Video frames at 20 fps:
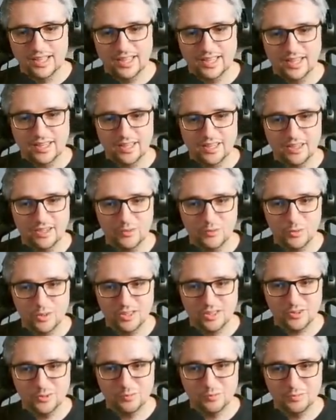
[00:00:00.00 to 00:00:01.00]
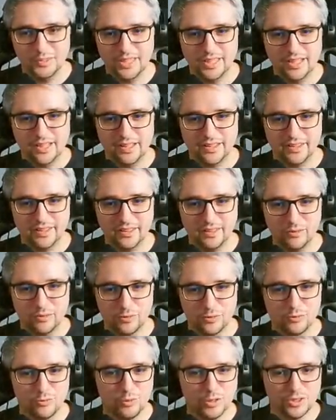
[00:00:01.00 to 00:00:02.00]
And uh, welcome Mayhanth,
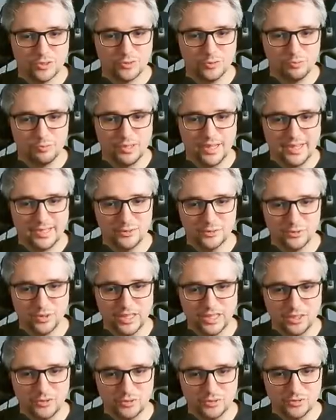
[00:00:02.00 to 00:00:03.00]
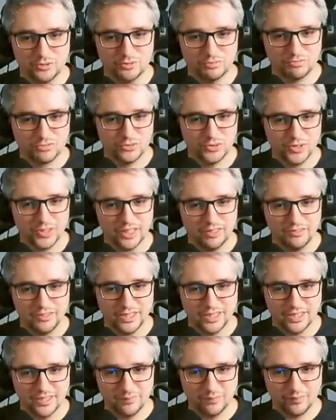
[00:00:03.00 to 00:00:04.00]
or welcome back, or hello, good
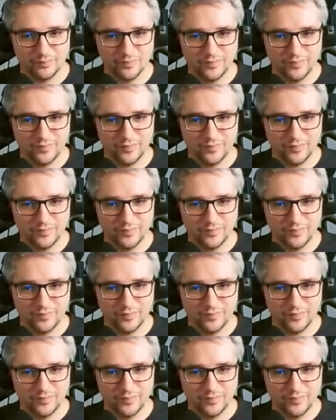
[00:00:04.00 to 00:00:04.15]
evening.